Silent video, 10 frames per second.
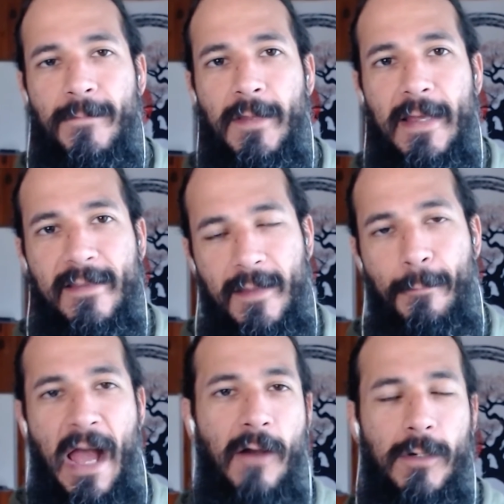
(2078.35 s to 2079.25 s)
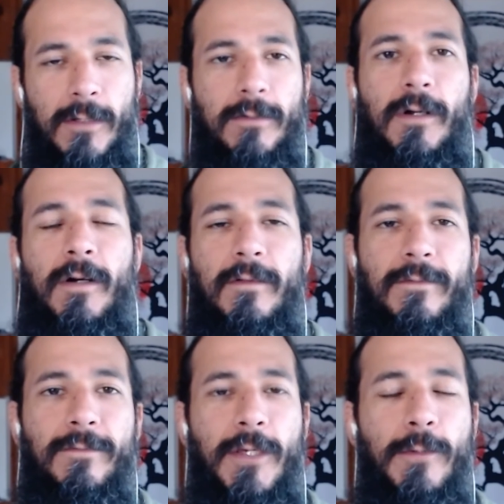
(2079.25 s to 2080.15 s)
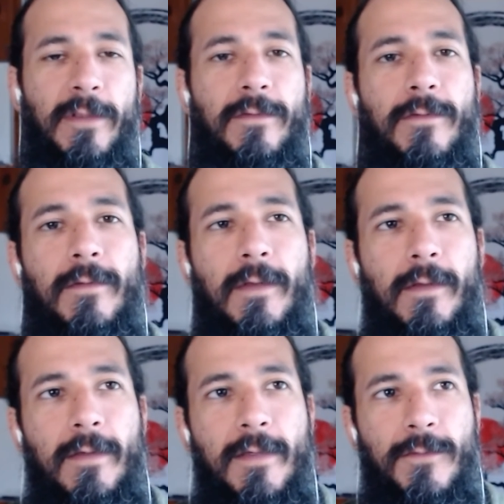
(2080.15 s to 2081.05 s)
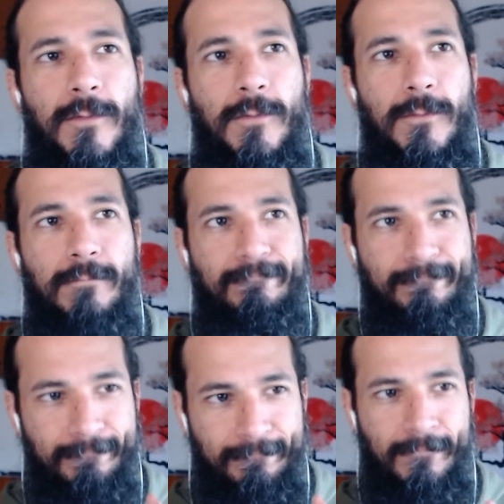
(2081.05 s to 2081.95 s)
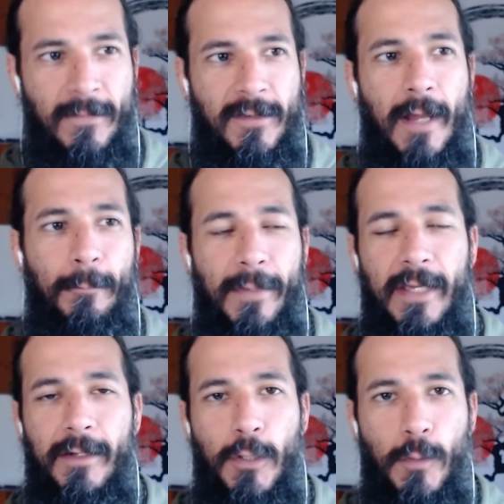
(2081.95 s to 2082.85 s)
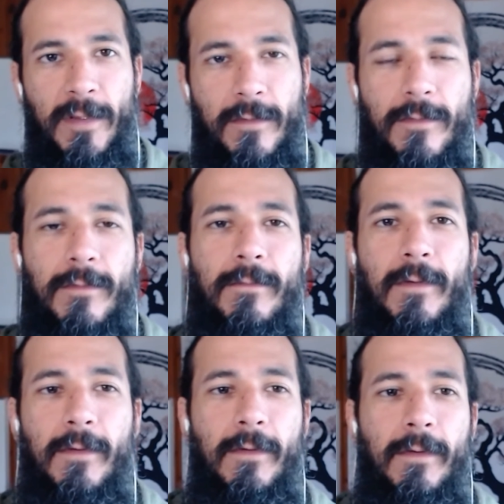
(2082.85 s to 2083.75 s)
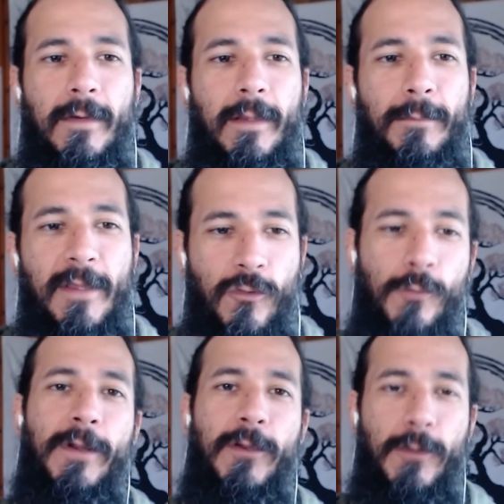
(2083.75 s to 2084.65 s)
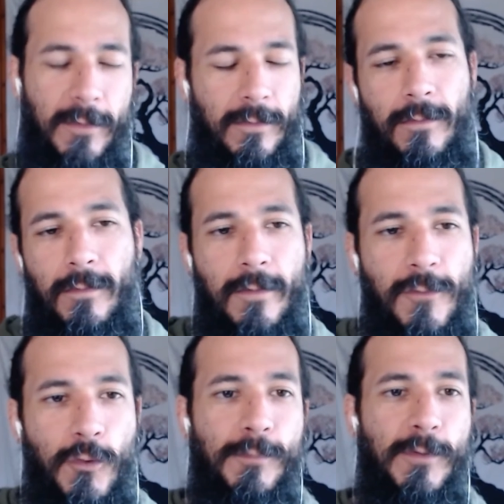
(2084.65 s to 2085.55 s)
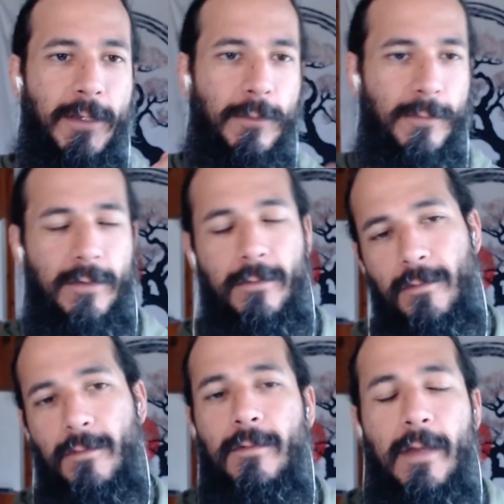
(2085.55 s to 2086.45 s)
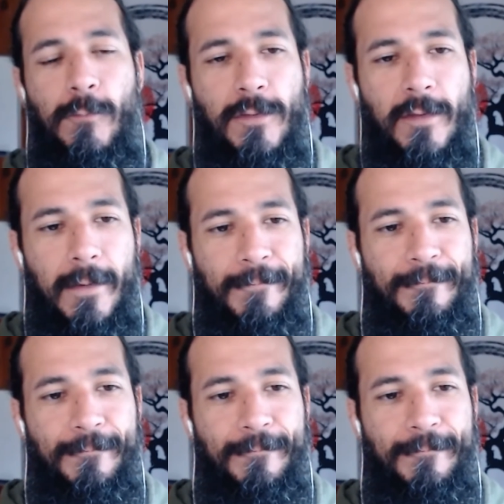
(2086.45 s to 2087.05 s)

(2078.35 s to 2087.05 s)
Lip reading: that's the power of humans, is to stop being humans and be suprahumans, I would say.